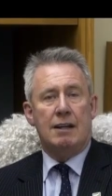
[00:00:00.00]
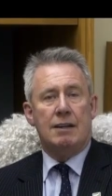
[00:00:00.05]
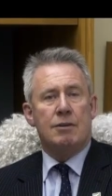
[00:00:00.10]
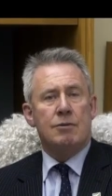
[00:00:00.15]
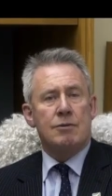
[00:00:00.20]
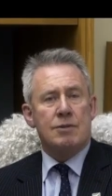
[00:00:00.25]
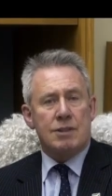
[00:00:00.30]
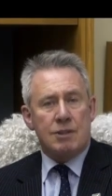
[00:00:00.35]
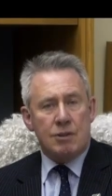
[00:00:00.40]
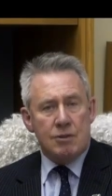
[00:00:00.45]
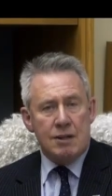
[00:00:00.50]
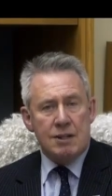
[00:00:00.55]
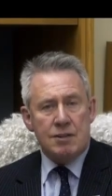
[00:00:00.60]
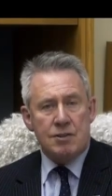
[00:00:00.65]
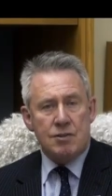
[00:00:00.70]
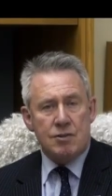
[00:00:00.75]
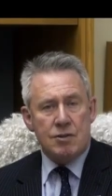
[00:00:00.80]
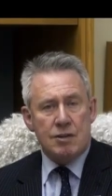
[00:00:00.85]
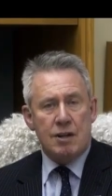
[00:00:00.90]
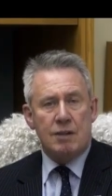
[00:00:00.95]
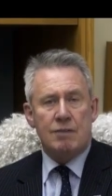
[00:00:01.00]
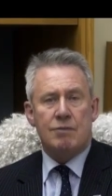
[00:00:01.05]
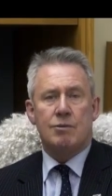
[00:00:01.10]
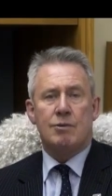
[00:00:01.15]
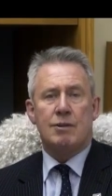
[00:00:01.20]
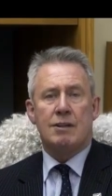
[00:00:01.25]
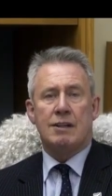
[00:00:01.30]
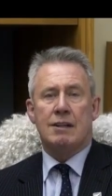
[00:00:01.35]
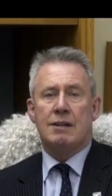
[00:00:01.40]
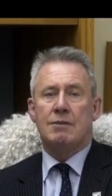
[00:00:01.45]
There was a question over
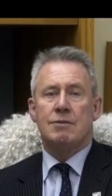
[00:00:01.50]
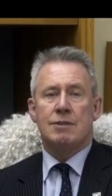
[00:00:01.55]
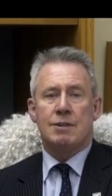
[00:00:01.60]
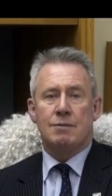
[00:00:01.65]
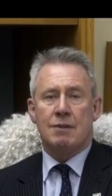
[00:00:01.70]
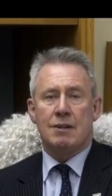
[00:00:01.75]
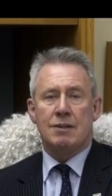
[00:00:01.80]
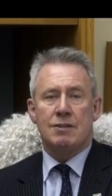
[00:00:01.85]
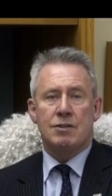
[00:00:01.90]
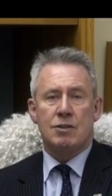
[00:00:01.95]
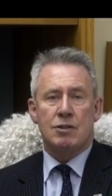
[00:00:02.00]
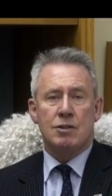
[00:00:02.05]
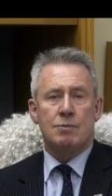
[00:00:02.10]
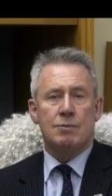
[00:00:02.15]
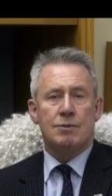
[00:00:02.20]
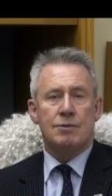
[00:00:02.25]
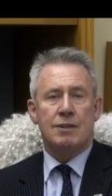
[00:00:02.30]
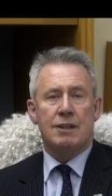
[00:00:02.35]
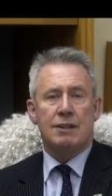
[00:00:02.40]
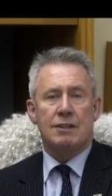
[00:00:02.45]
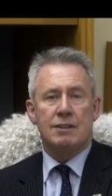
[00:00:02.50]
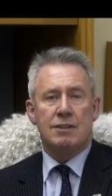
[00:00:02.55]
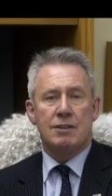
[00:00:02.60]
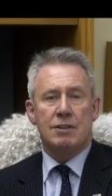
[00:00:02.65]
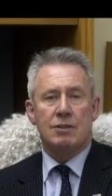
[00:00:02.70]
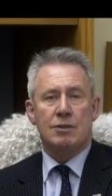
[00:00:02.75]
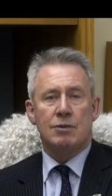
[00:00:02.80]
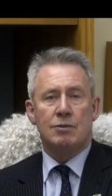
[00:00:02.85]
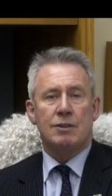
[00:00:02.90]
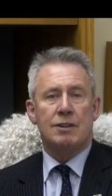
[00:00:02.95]
whether that was the most suitable thing to
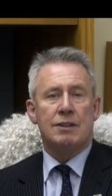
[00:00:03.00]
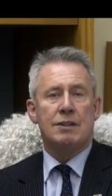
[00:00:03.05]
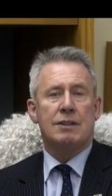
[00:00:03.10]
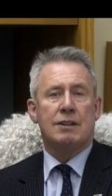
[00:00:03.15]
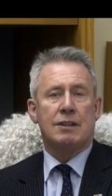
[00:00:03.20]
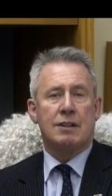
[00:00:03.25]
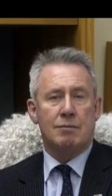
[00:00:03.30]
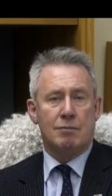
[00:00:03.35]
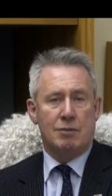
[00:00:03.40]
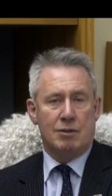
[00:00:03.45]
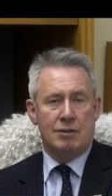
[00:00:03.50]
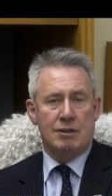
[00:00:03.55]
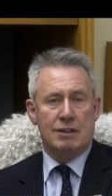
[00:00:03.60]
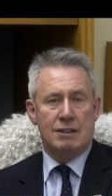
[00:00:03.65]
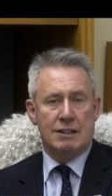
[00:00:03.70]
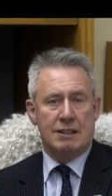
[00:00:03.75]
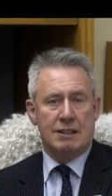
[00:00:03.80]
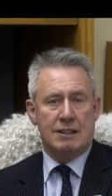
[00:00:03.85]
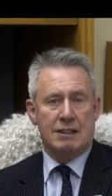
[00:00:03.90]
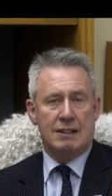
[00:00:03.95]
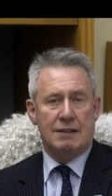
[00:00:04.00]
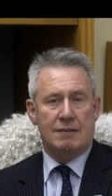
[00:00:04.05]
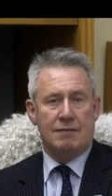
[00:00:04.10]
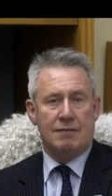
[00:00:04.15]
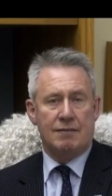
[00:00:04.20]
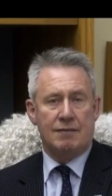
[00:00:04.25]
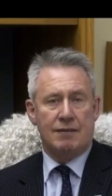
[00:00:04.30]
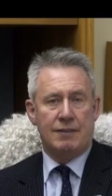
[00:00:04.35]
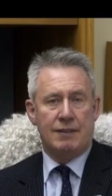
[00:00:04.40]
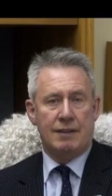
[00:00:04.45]
do within the community.
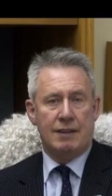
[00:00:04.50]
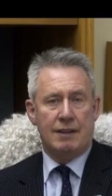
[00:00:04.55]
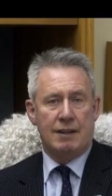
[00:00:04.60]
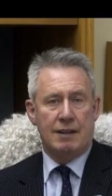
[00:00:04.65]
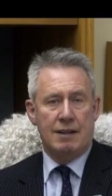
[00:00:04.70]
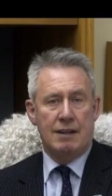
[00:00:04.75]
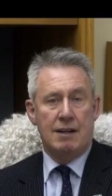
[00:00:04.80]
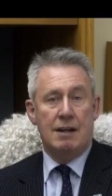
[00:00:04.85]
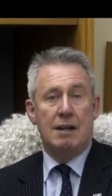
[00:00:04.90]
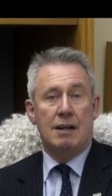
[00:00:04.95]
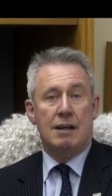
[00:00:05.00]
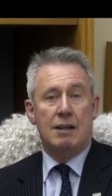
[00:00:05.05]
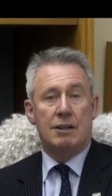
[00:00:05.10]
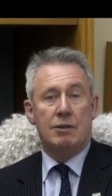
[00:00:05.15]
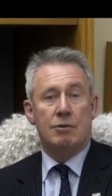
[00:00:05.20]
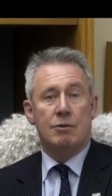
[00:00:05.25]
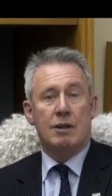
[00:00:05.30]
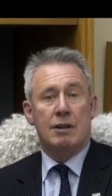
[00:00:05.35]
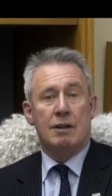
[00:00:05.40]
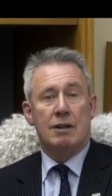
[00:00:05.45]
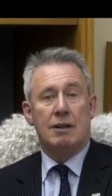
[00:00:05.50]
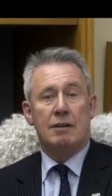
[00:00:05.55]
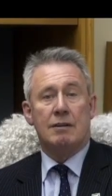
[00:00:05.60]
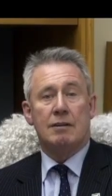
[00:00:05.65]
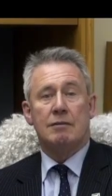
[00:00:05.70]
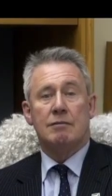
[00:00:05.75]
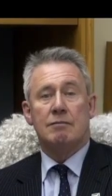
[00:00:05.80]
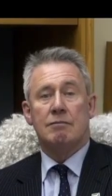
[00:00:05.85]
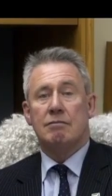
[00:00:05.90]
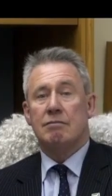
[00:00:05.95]
There
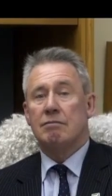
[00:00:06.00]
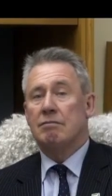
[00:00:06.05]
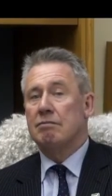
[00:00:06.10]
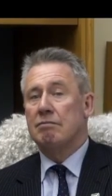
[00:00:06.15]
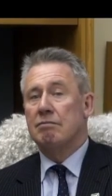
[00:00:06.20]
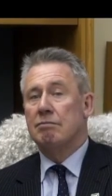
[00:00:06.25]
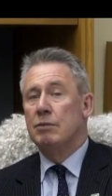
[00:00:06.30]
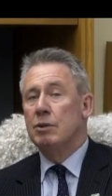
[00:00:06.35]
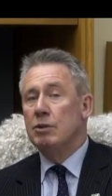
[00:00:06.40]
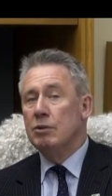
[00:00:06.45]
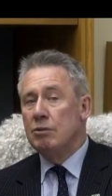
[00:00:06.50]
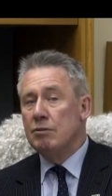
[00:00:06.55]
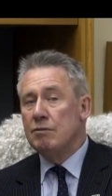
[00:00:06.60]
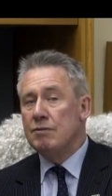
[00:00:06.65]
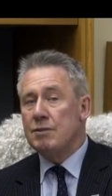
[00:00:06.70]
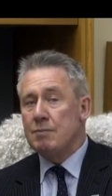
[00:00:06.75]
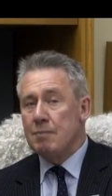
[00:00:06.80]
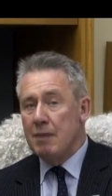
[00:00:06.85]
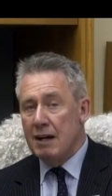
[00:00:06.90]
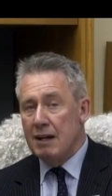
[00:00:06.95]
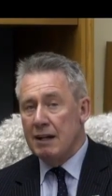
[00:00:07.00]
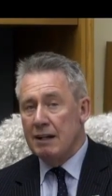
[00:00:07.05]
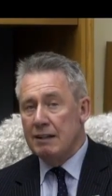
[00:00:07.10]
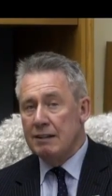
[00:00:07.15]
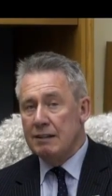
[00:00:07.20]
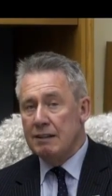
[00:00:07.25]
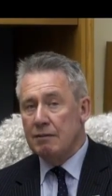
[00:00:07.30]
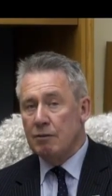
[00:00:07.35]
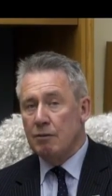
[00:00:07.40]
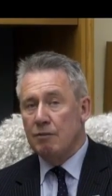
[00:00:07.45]
were moves
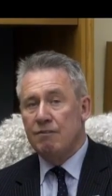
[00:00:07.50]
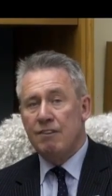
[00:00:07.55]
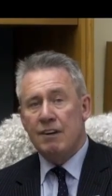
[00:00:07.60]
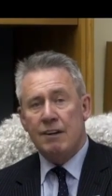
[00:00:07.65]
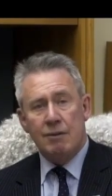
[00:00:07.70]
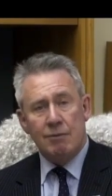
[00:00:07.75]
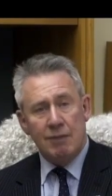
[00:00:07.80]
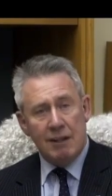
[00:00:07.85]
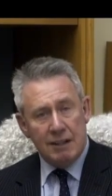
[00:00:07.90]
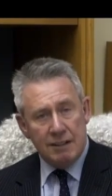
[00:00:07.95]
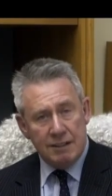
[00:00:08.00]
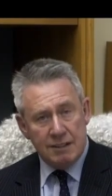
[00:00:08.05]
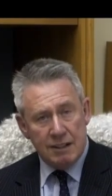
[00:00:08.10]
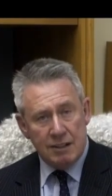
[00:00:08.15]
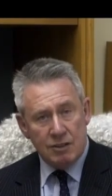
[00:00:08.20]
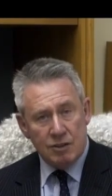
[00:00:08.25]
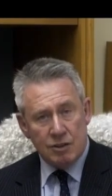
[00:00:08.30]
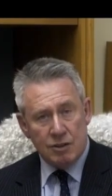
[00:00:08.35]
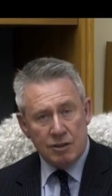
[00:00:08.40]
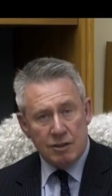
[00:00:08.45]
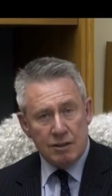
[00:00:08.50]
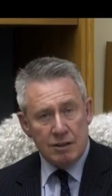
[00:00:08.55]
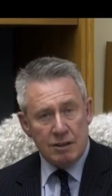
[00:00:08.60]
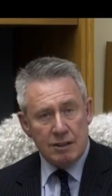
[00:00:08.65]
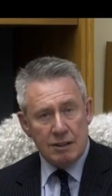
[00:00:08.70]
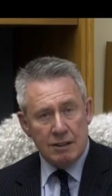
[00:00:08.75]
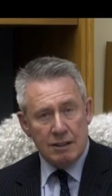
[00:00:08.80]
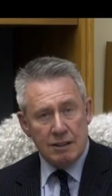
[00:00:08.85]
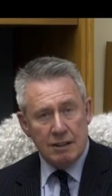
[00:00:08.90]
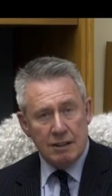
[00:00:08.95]
made, very well intentioned,